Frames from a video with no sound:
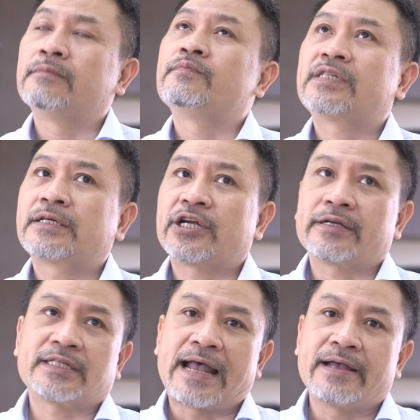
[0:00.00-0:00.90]
such
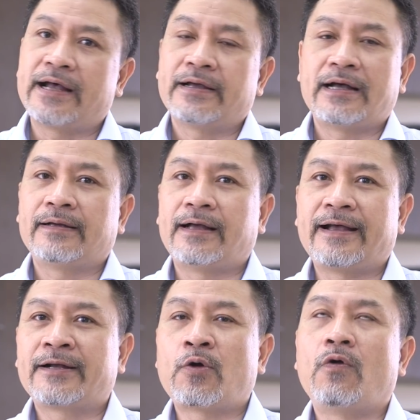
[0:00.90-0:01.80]
as
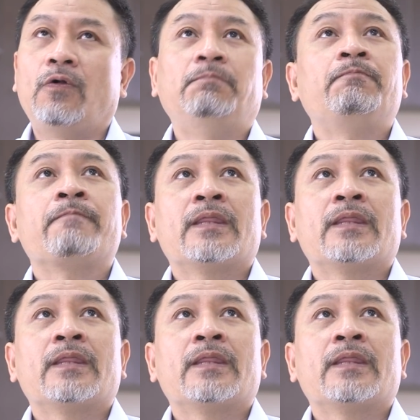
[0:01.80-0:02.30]
I call